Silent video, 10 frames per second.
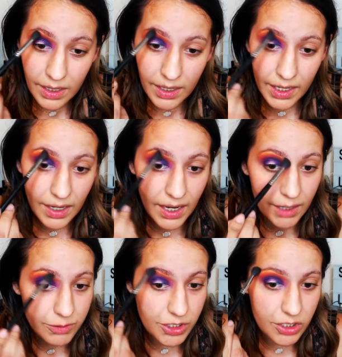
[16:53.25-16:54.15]
And I
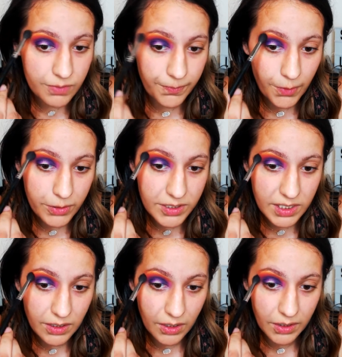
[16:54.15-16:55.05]
was just
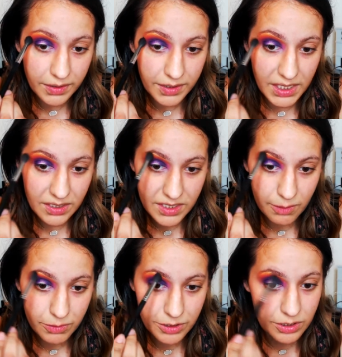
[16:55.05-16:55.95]
focusing on things that
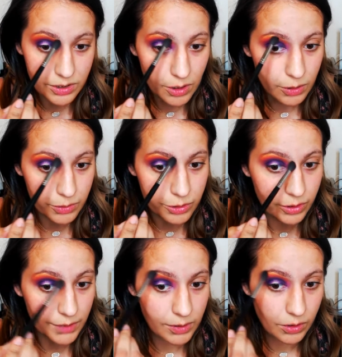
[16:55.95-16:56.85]
were so
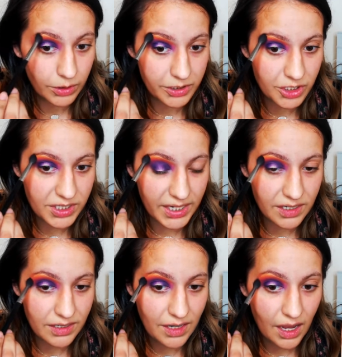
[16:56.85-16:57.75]
trivial and just like
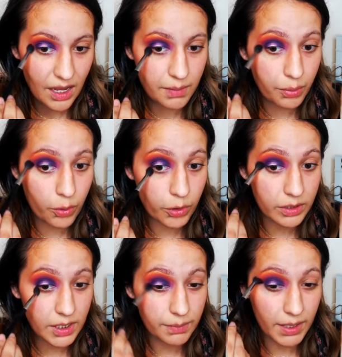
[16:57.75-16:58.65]
not
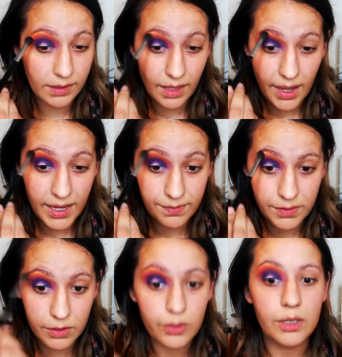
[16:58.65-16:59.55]
important in my life,
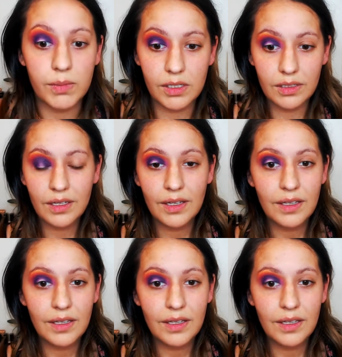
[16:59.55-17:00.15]
you know what I mean?